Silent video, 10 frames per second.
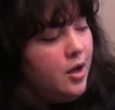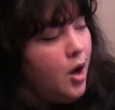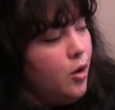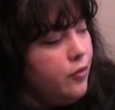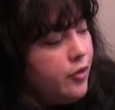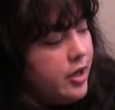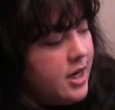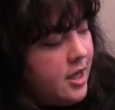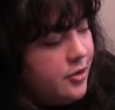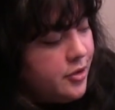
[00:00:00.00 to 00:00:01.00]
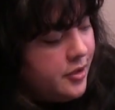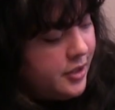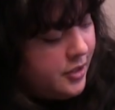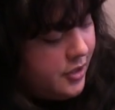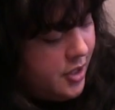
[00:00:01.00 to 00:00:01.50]
Over and Under the
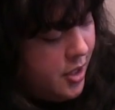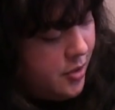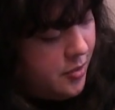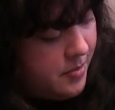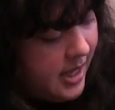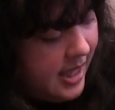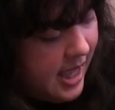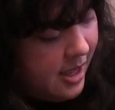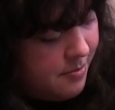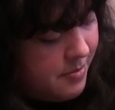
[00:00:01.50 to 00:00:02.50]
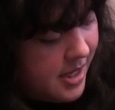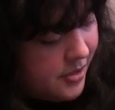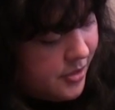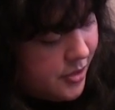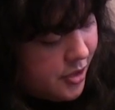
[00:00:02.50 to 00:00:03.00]
Snow by Kate
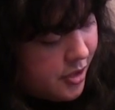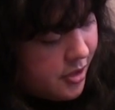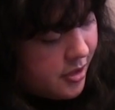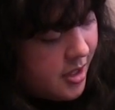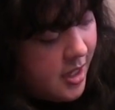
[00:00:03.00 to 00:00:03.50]
Messner,